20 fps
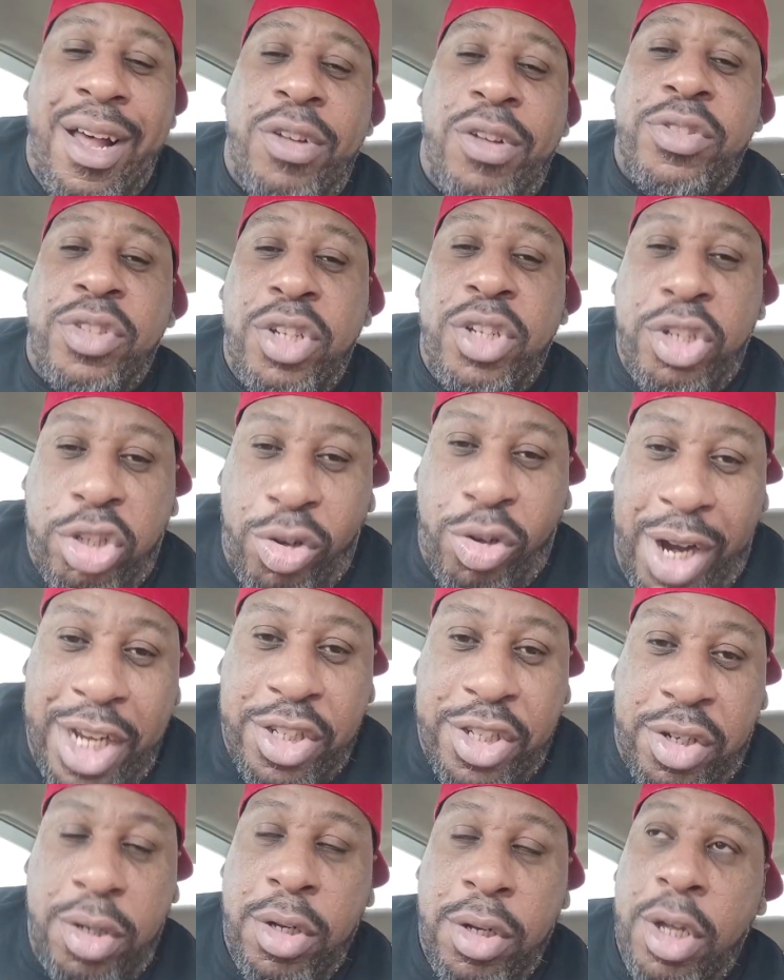the
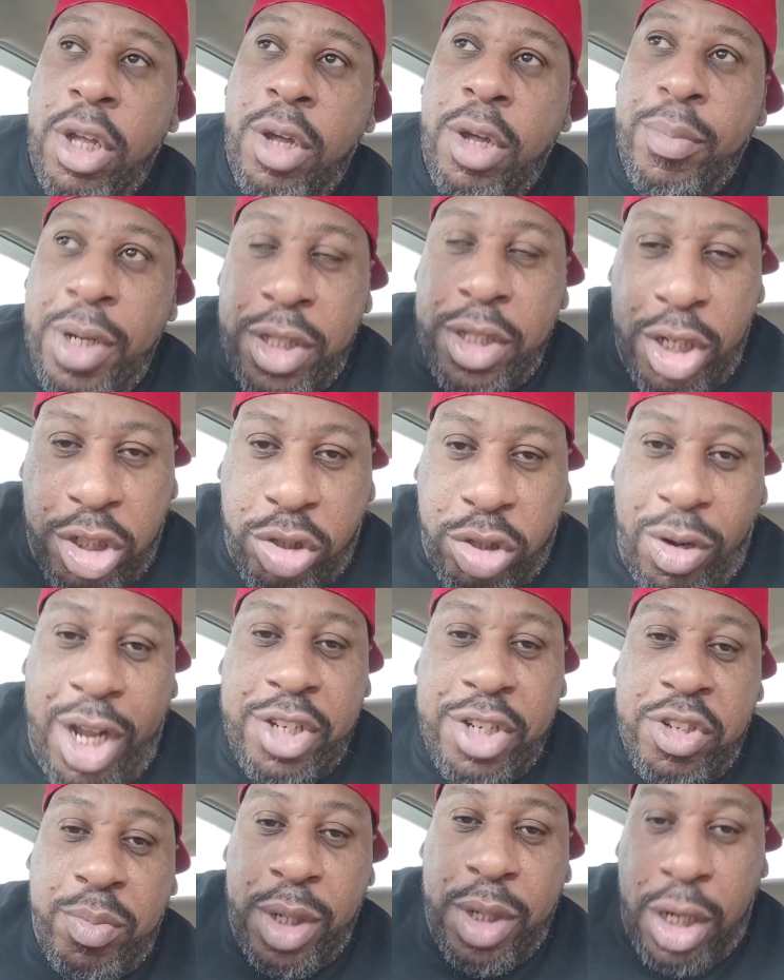treasure, but the
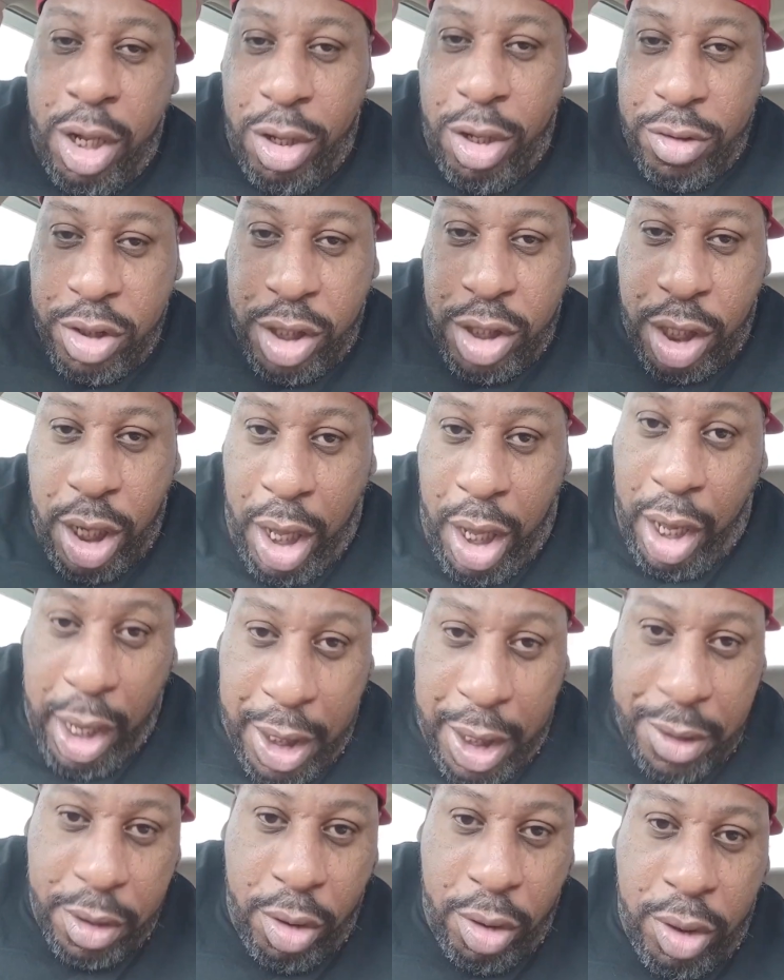treasure belongs to God.
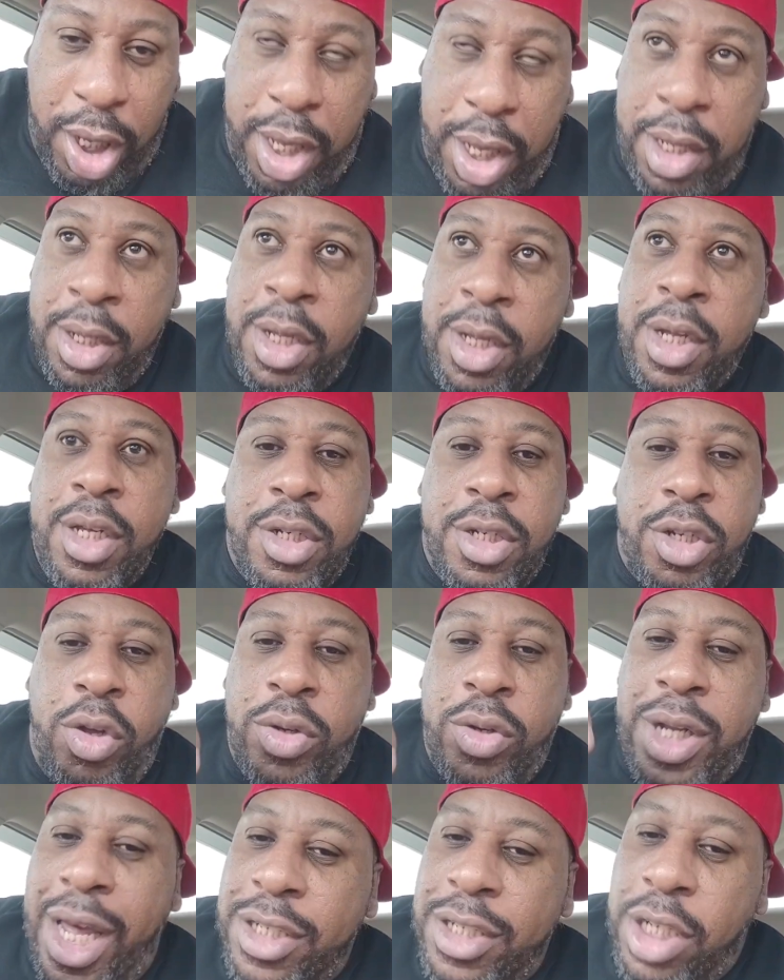Okay. So
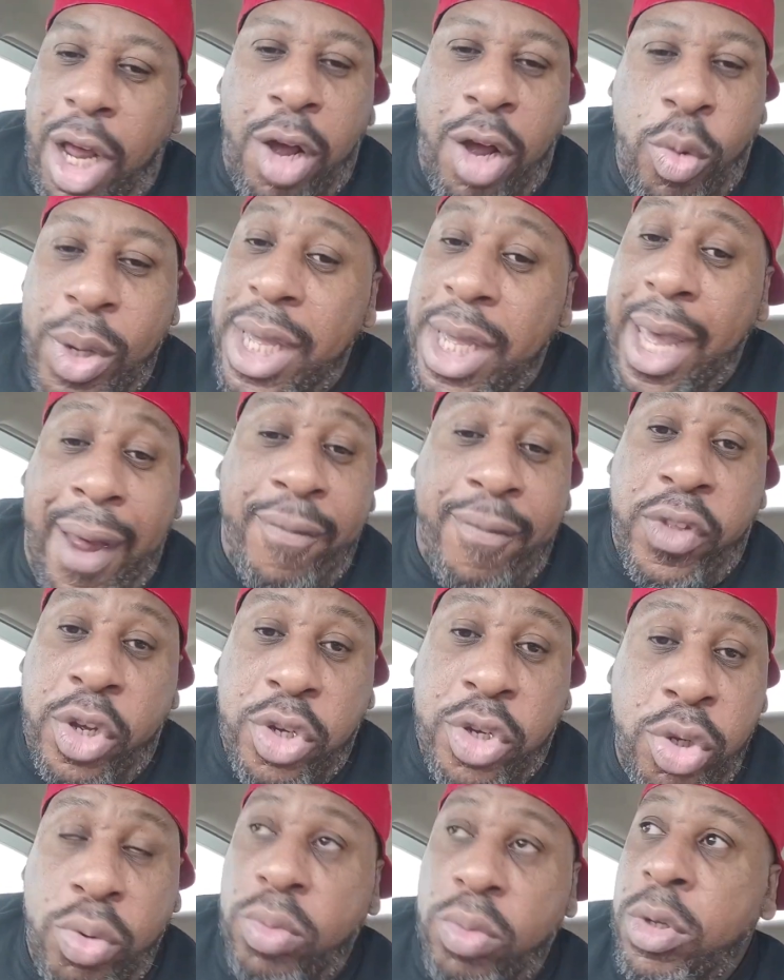that's all we have to
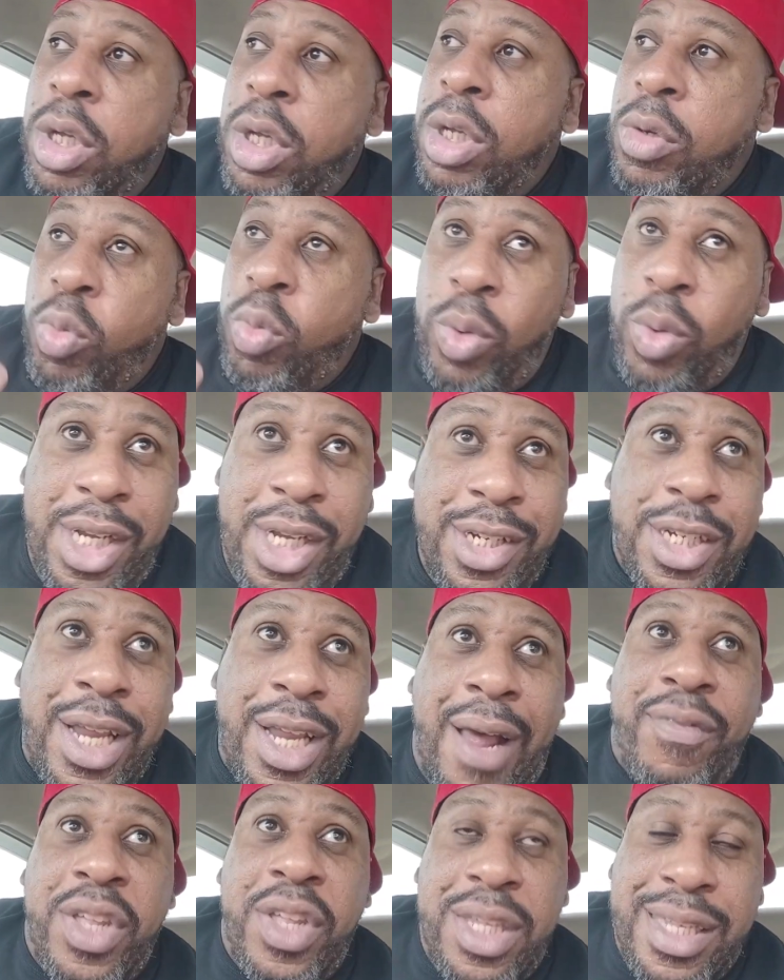do. We just
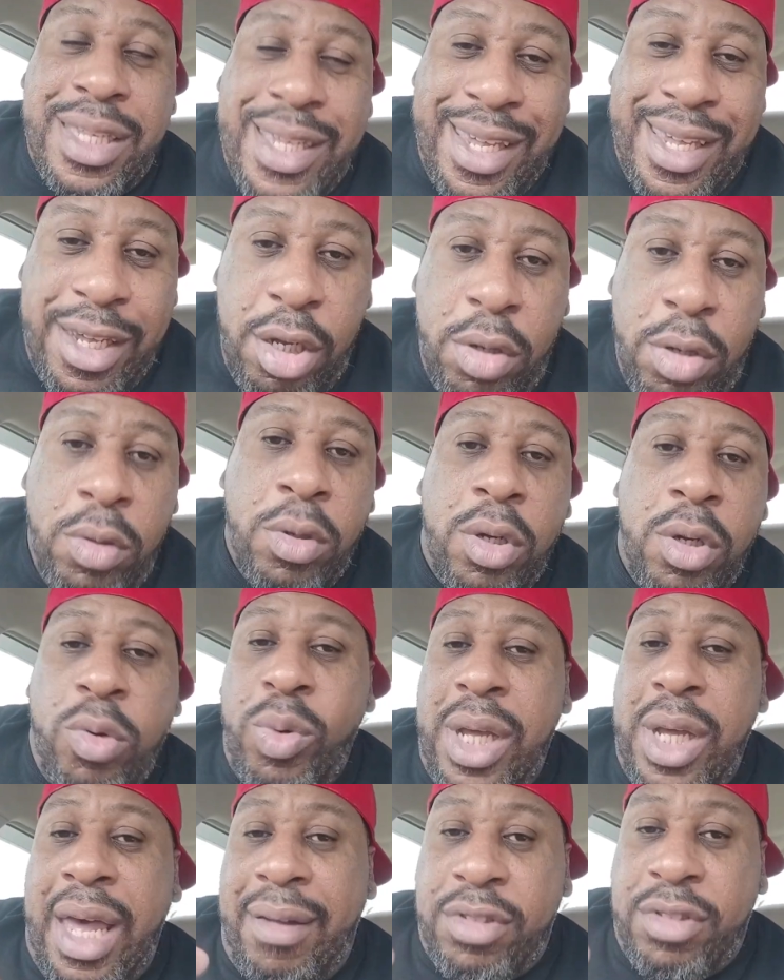have to yield. We
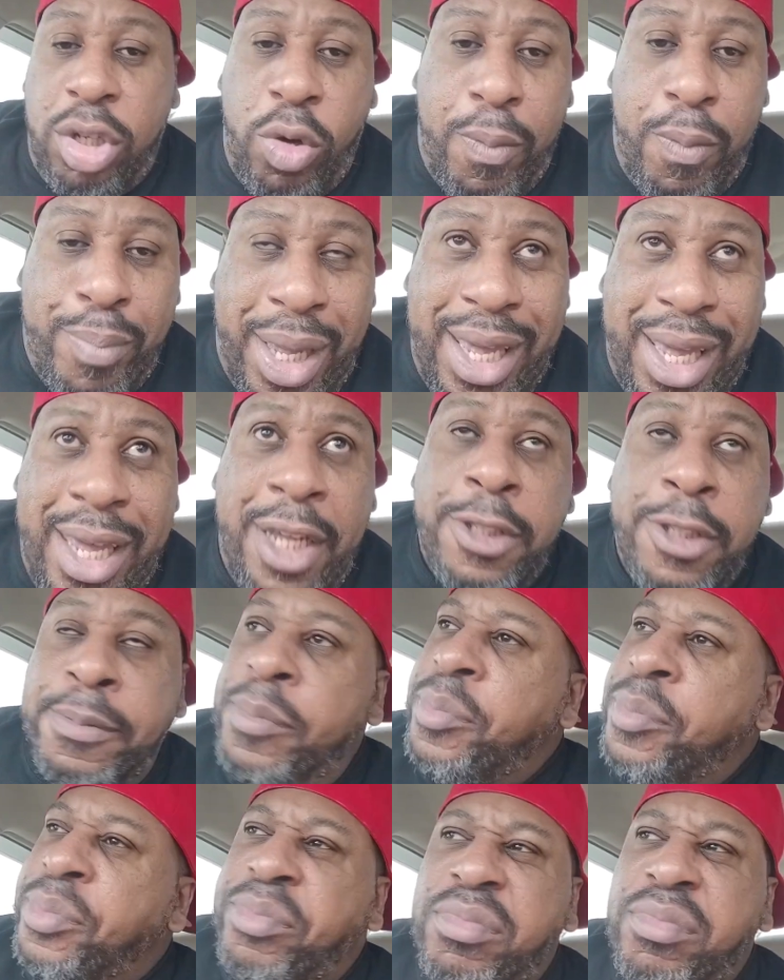have to obey
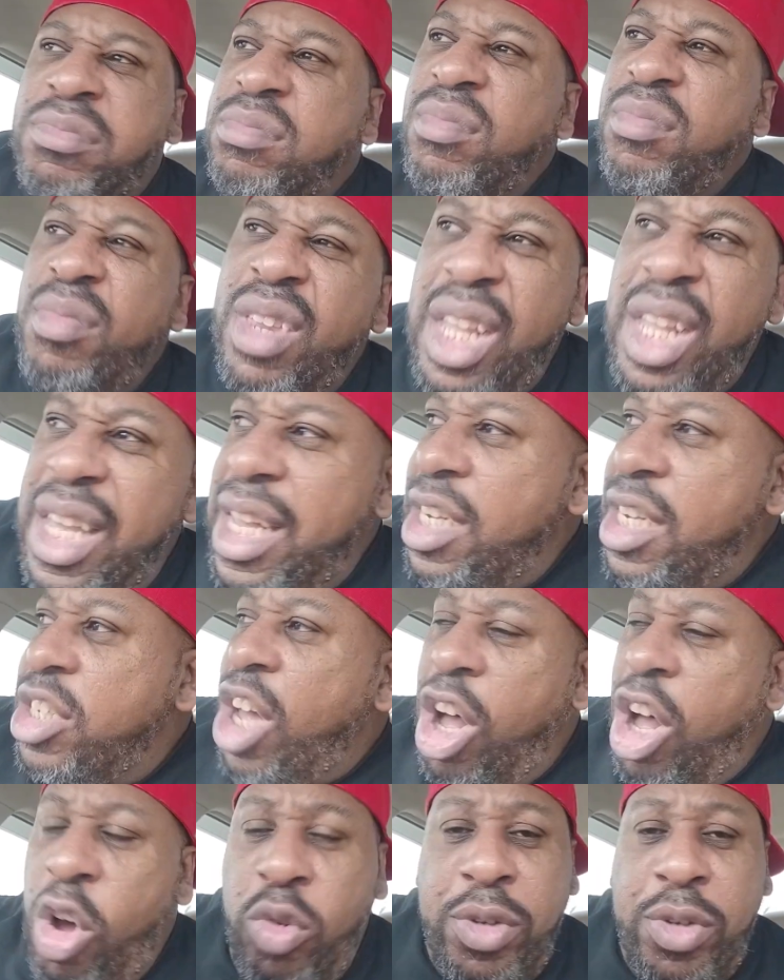and
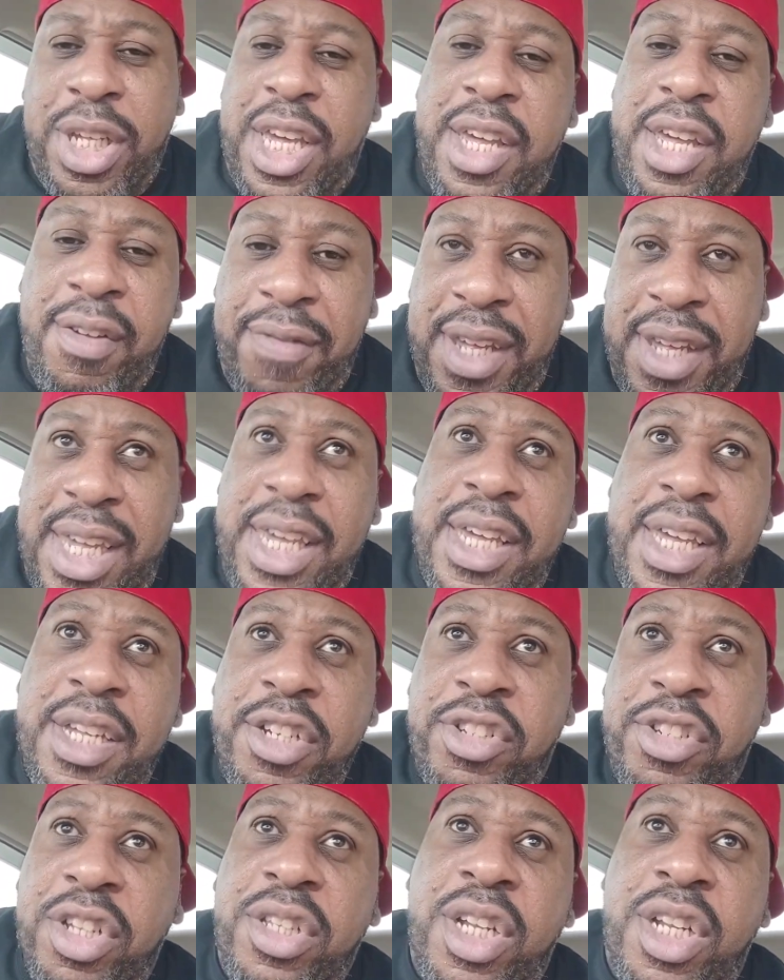don't give in
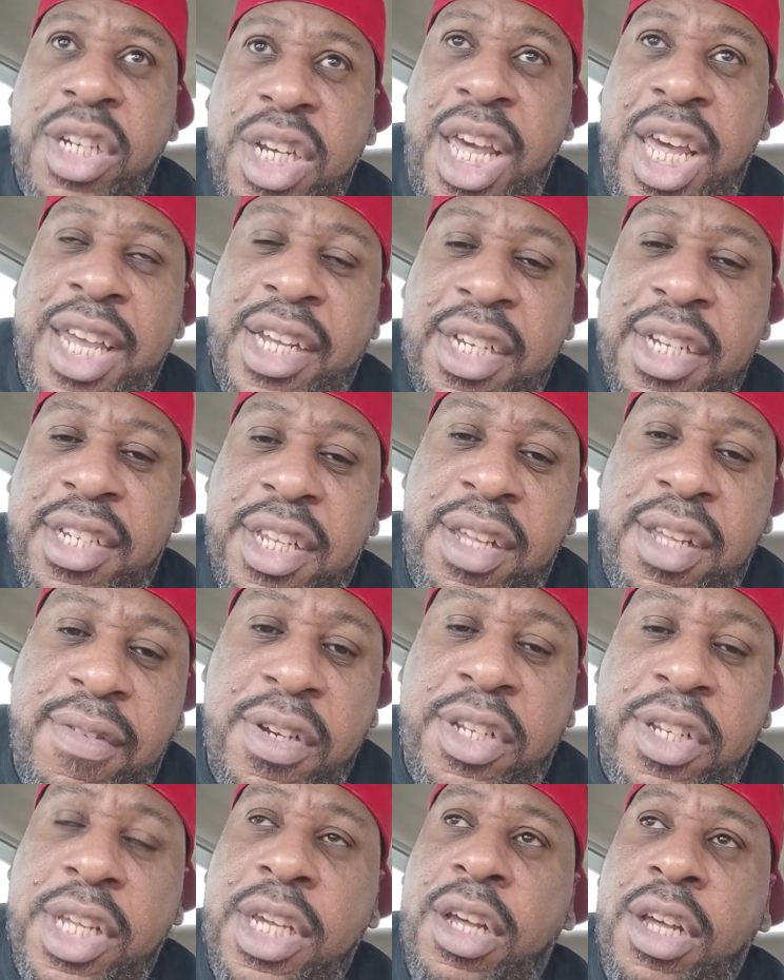to the
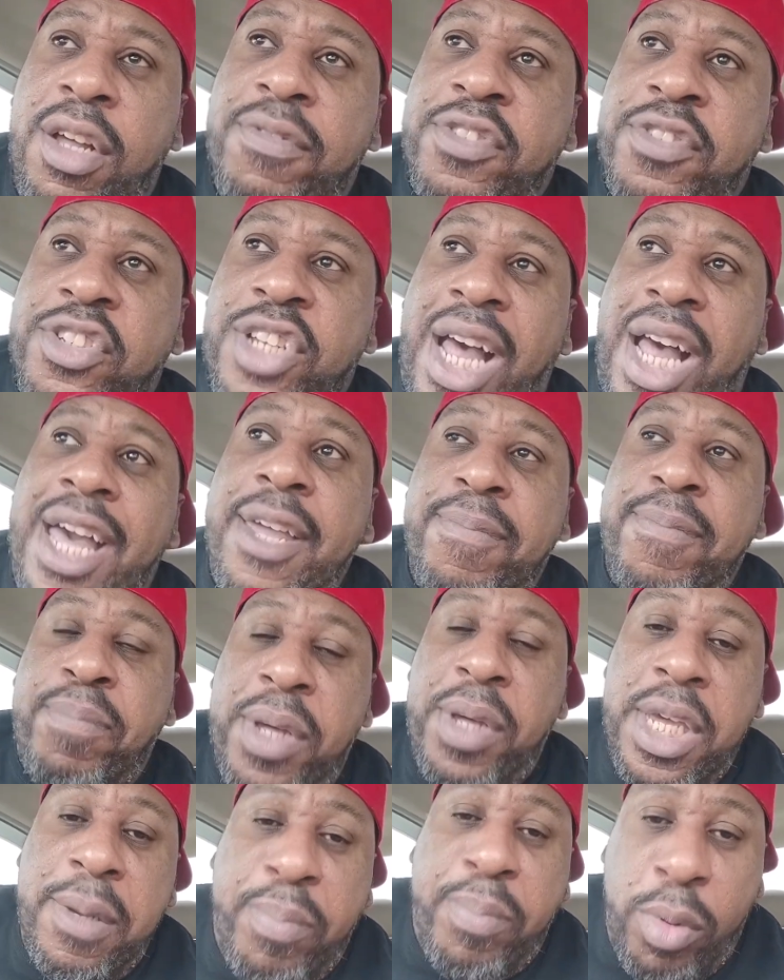negativity of sight
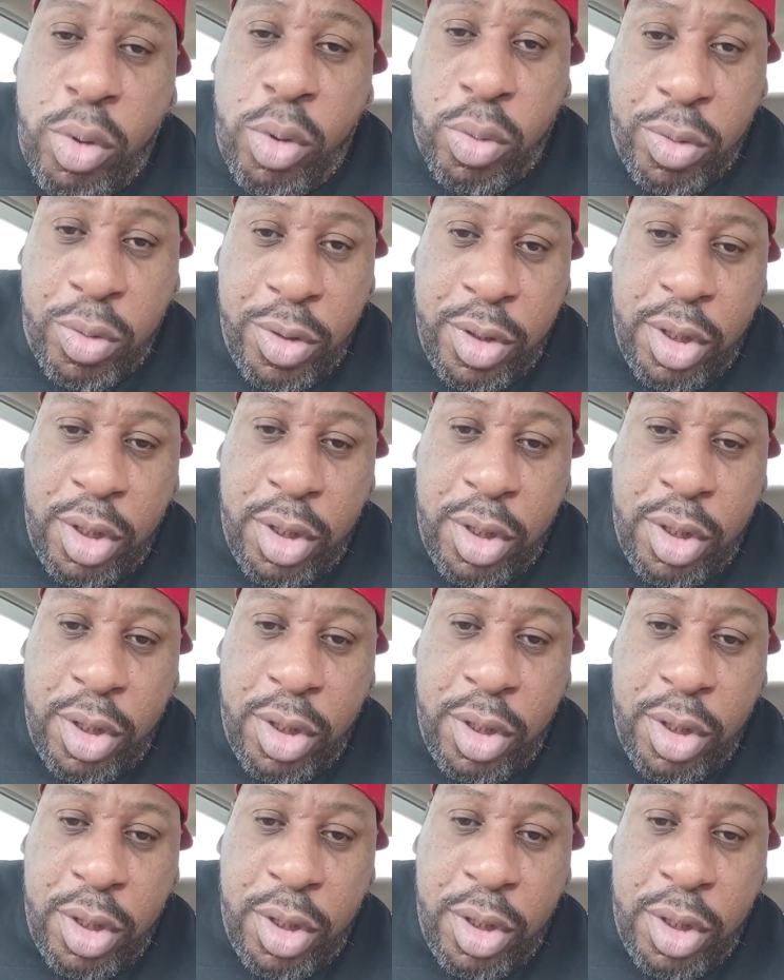people.